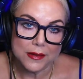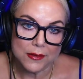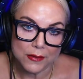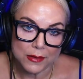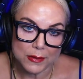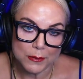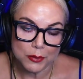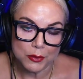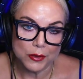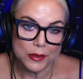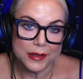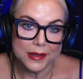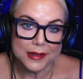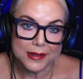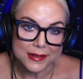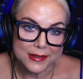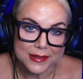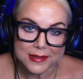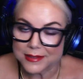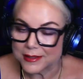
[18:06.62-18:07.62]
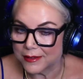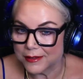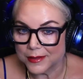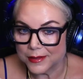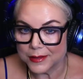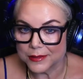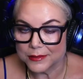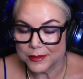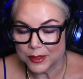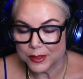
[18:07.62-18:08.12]
their employees
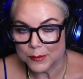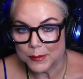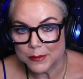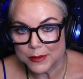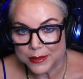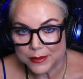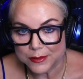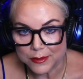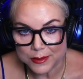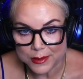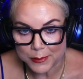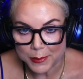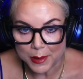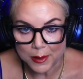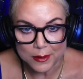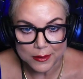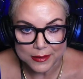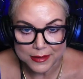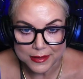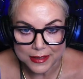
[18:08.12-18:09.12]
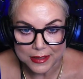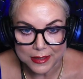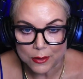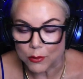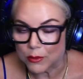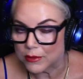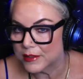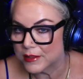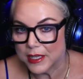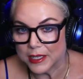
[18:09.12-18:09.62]
on human resource policy
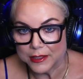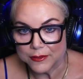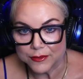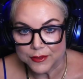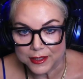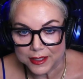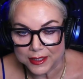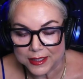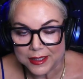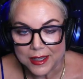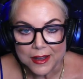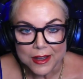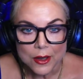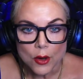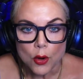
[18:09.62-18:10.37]
or safety,